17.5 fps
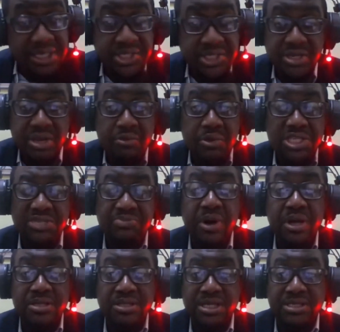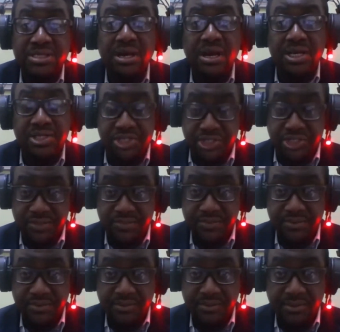minister responded to us.
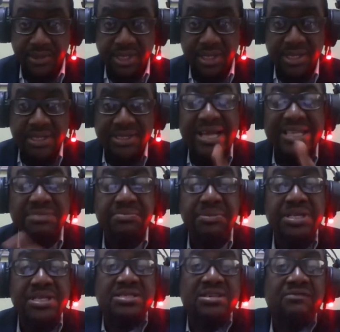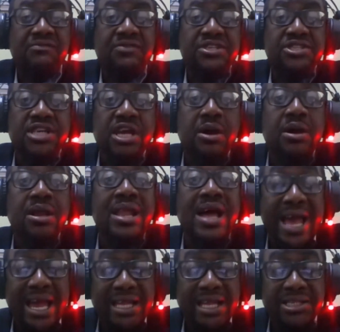That's Minister Fitzgerald
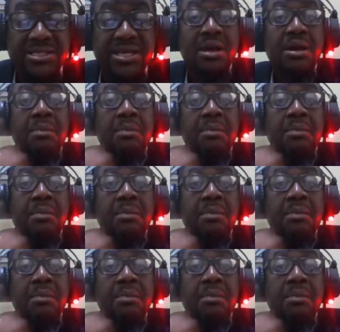Hines.